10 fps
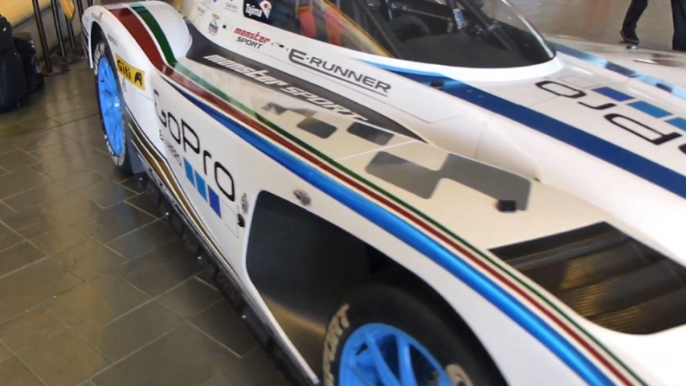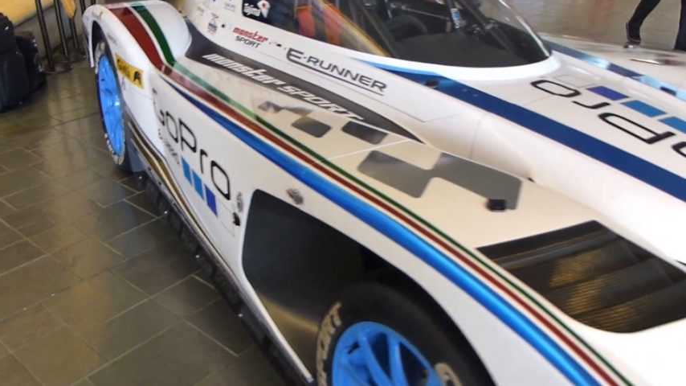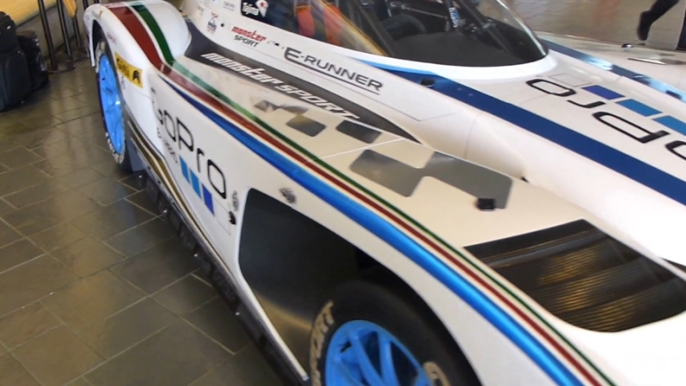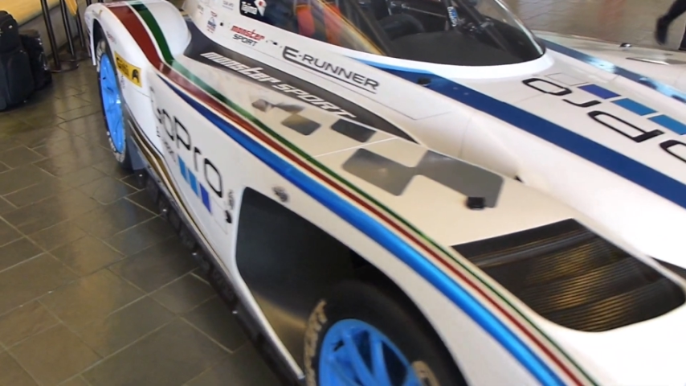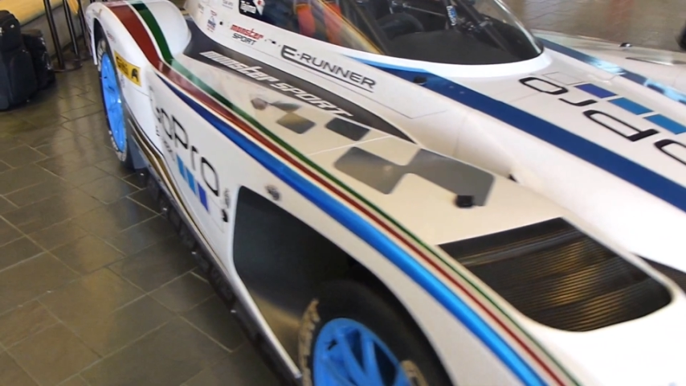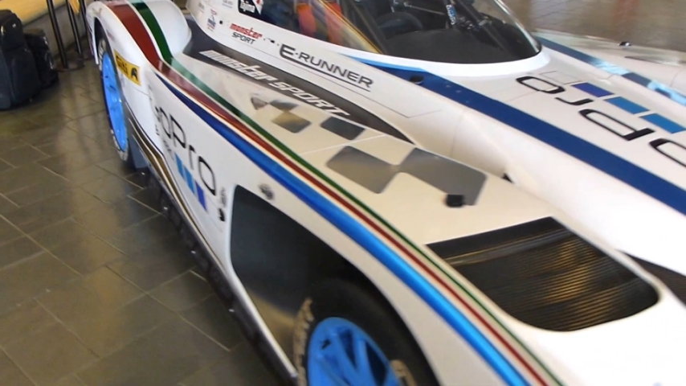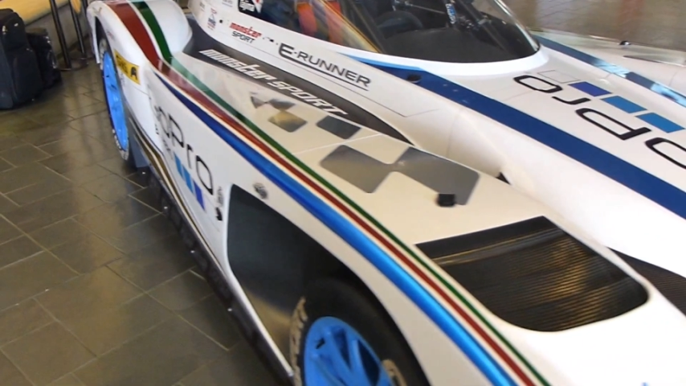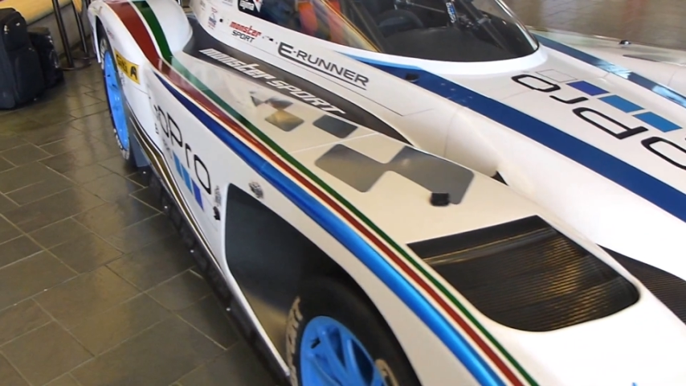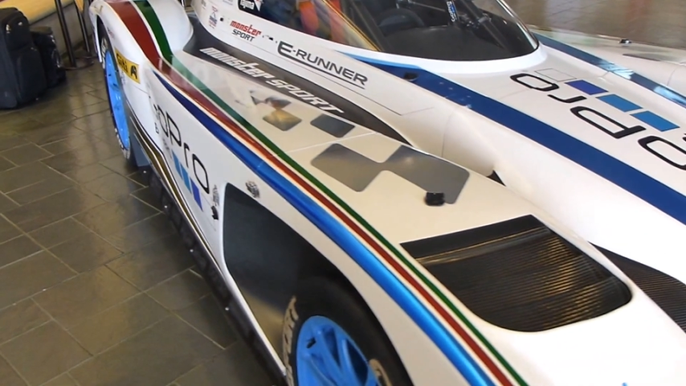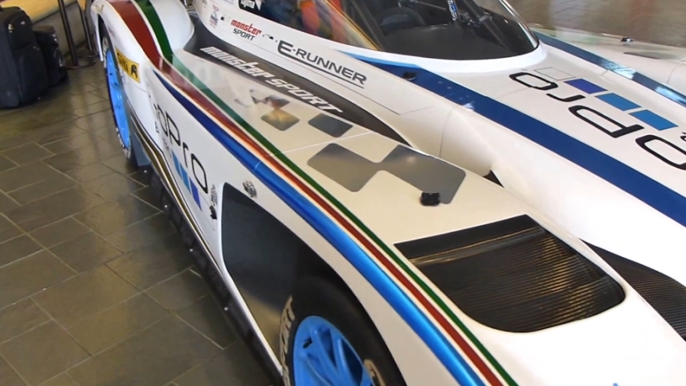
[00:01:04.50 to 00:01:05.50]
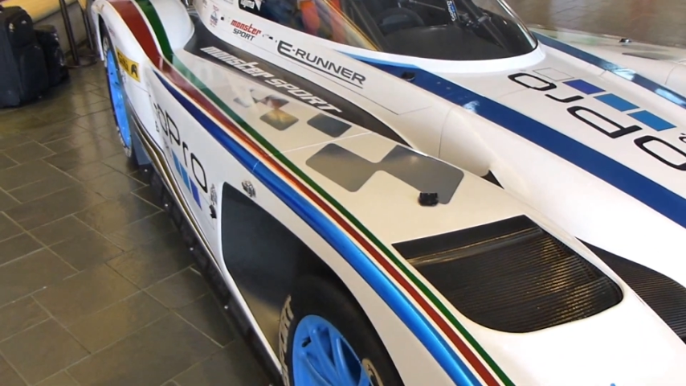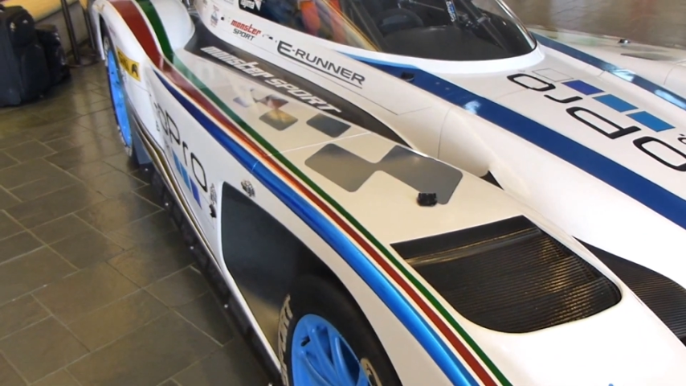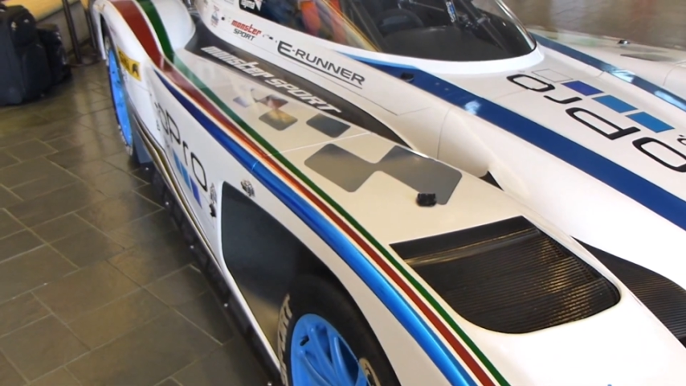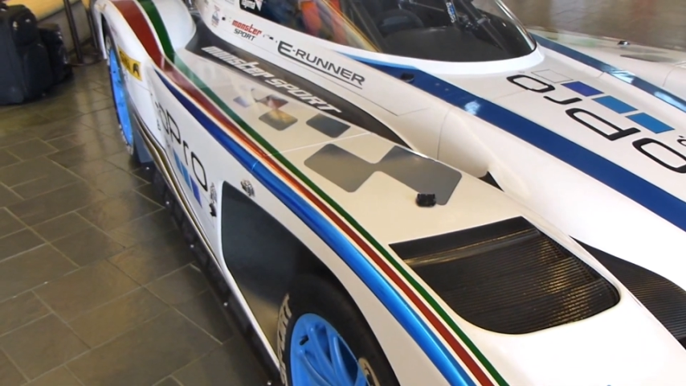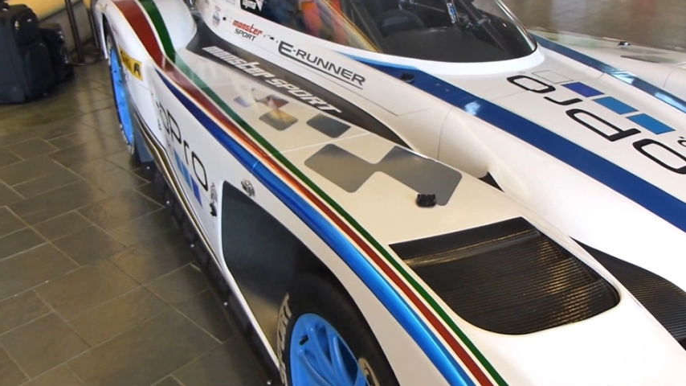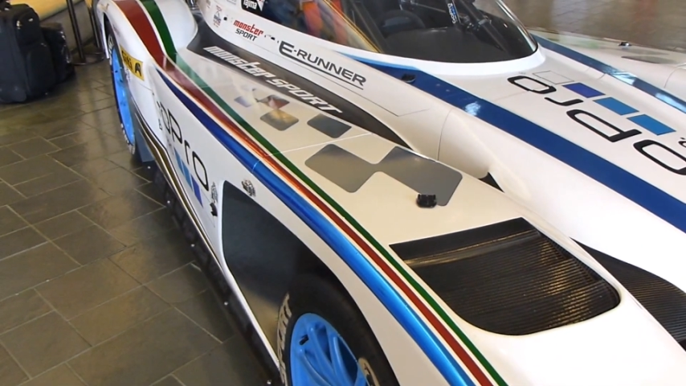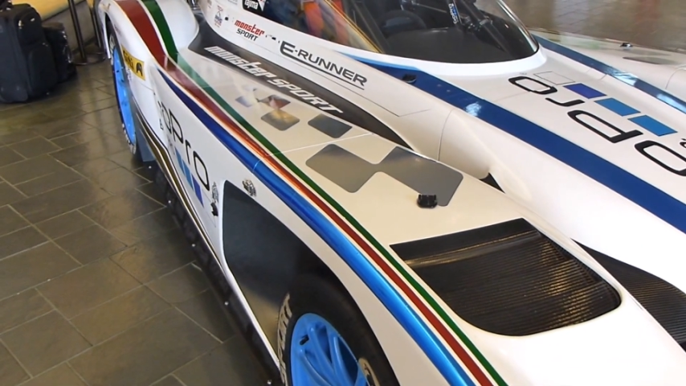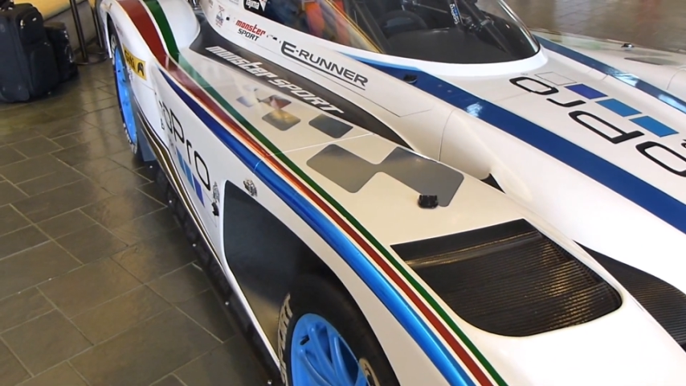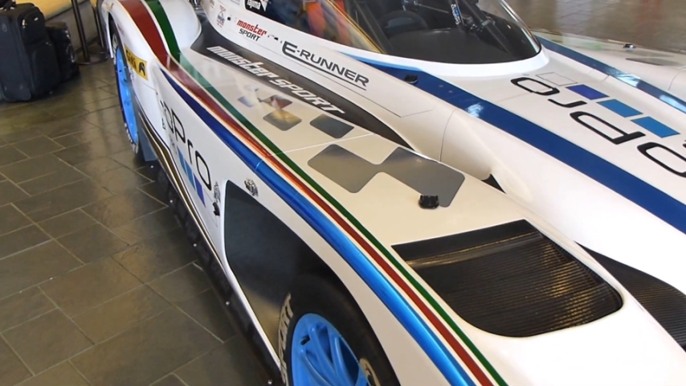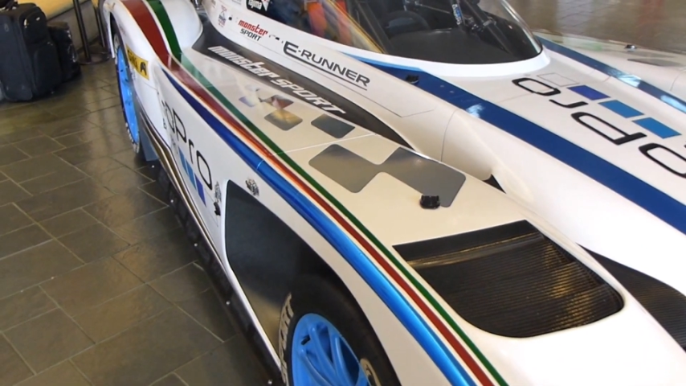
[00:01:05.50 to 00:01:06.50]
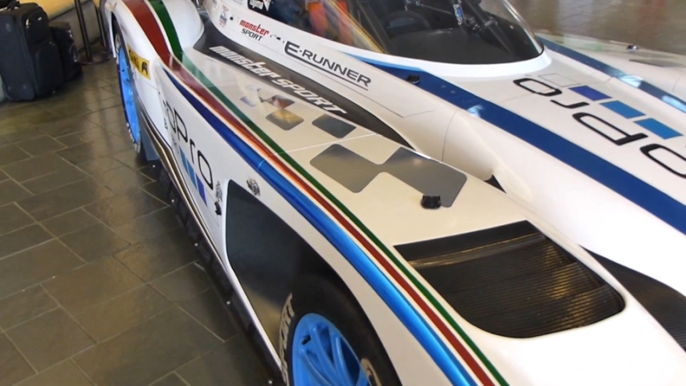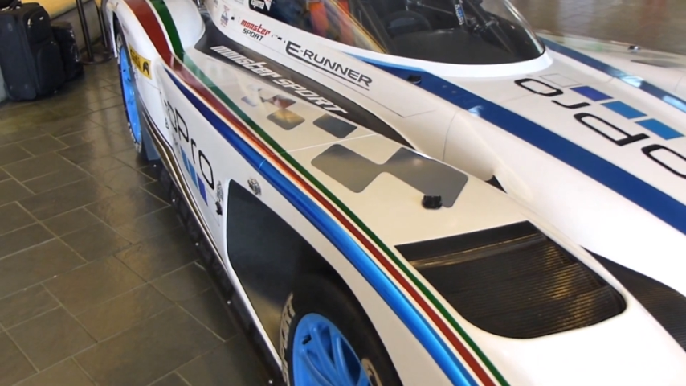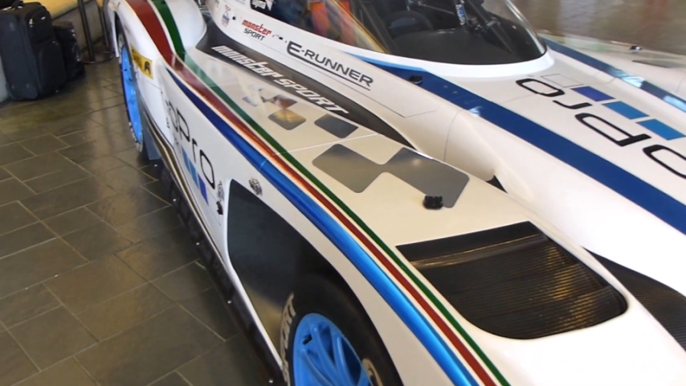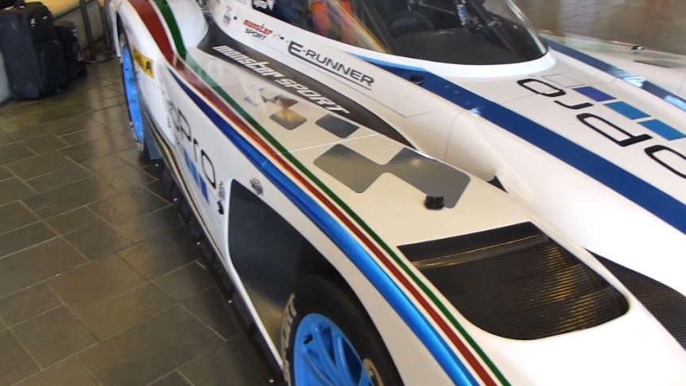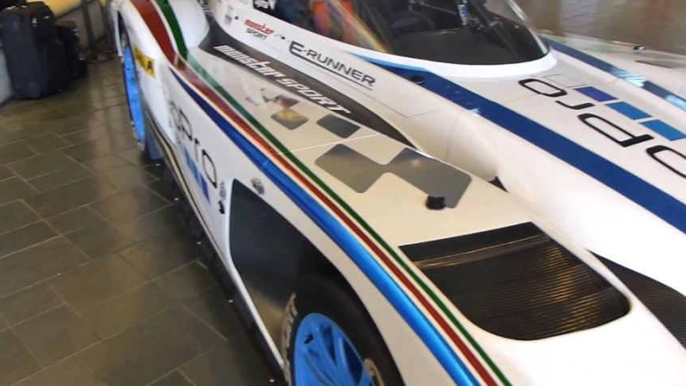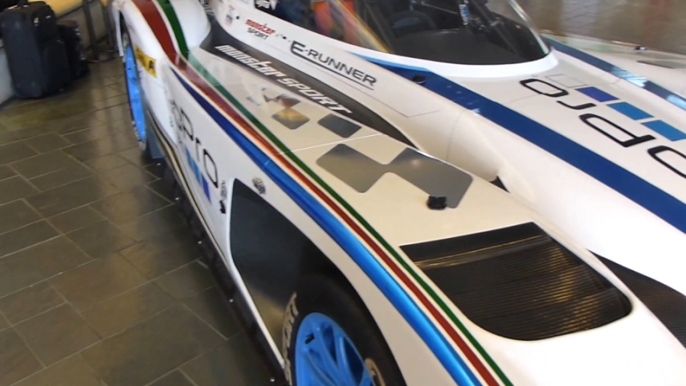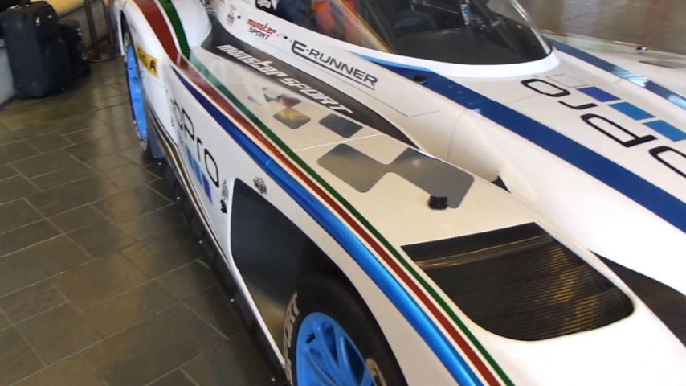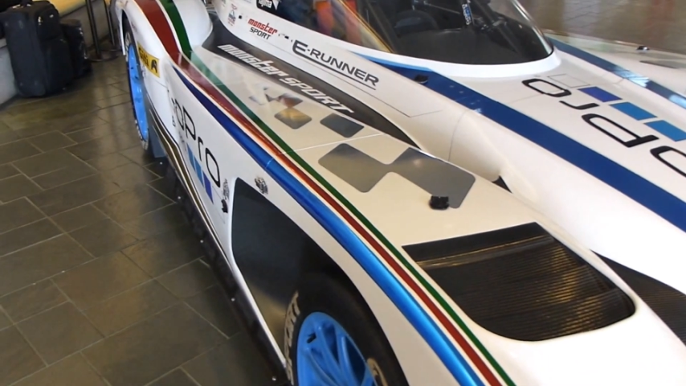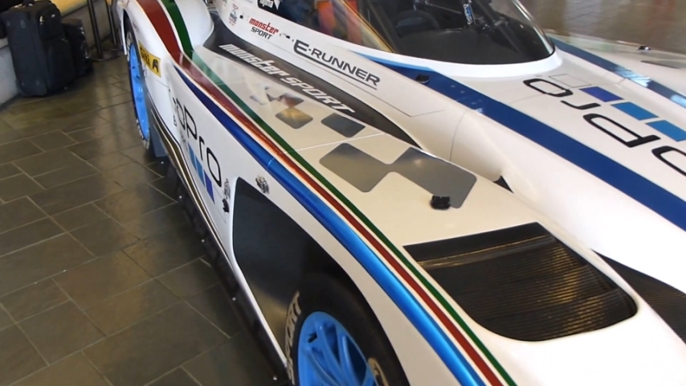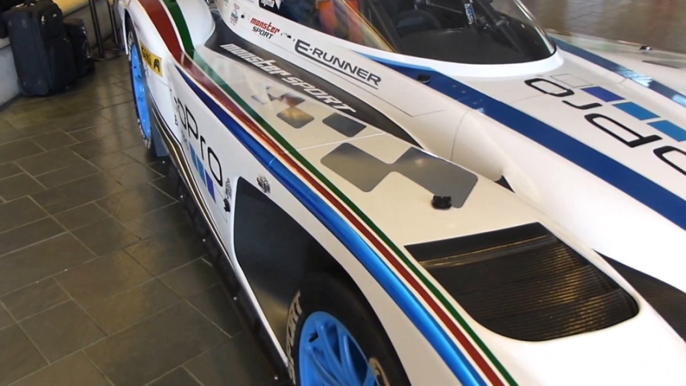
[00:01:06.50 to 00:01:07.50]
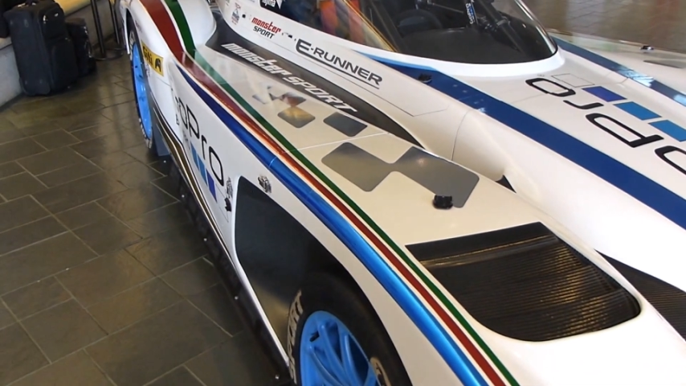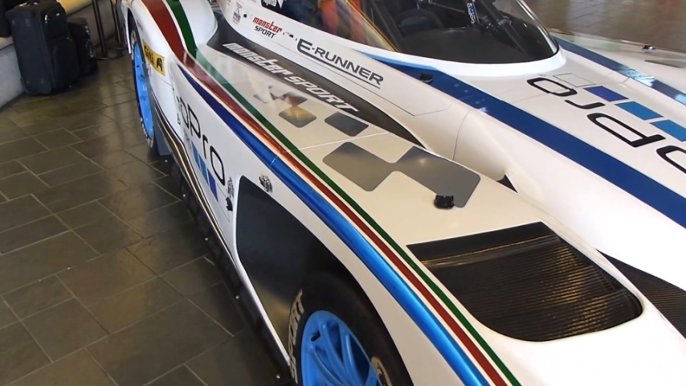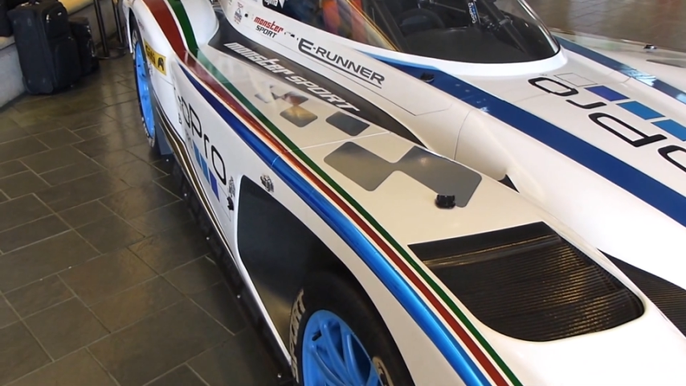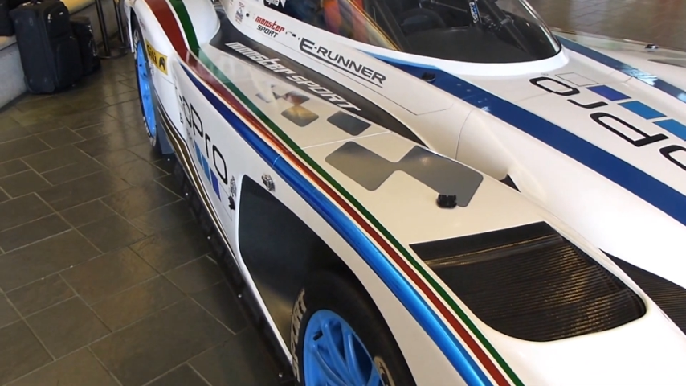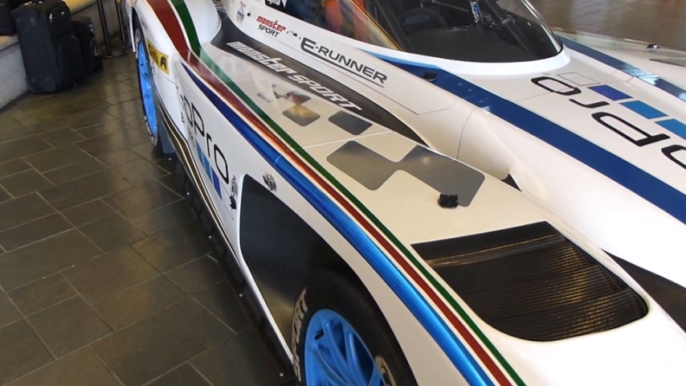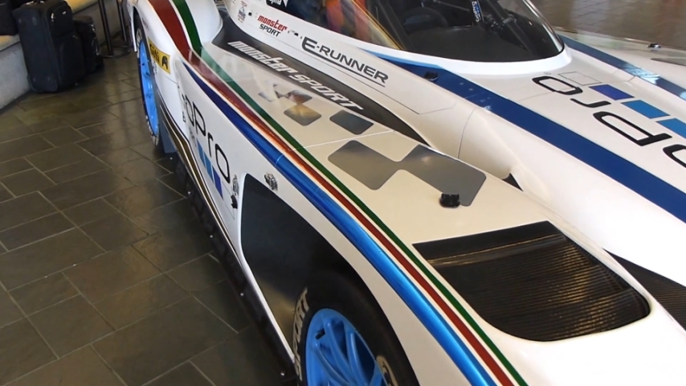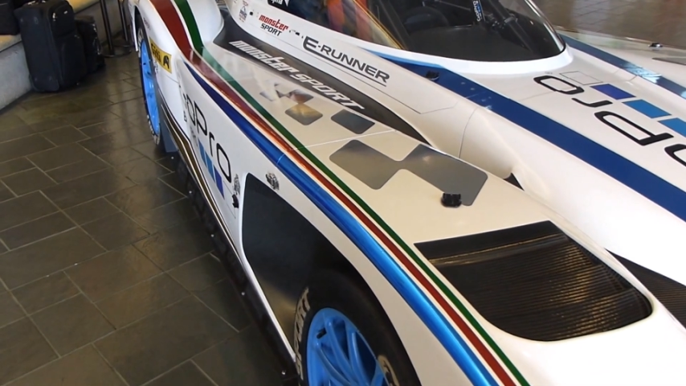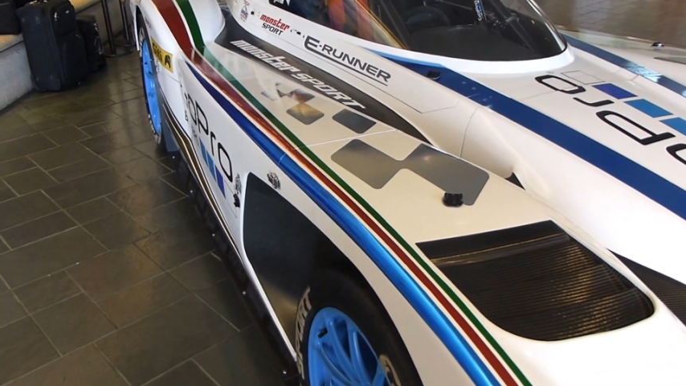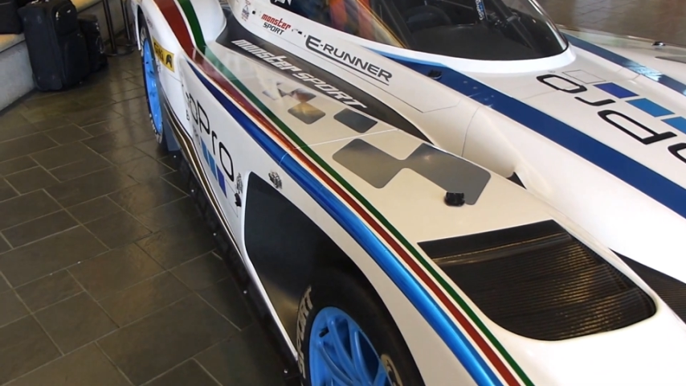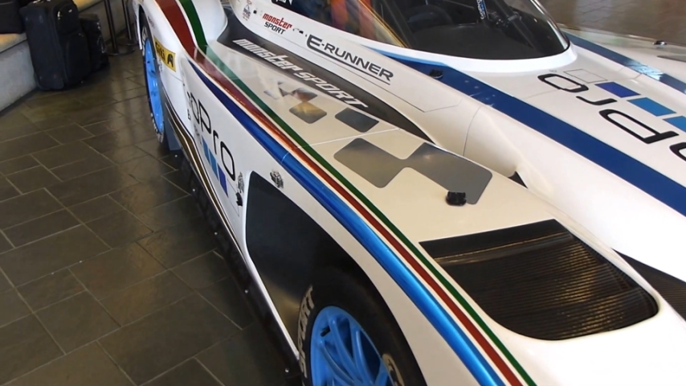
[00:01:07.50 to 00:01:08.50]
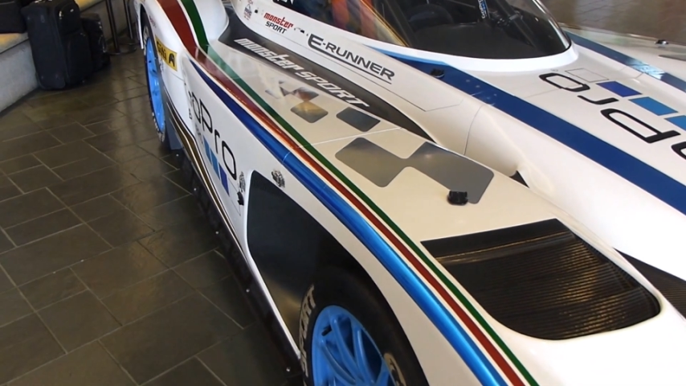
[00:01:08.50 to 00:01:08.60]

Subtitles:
(no speaker visible)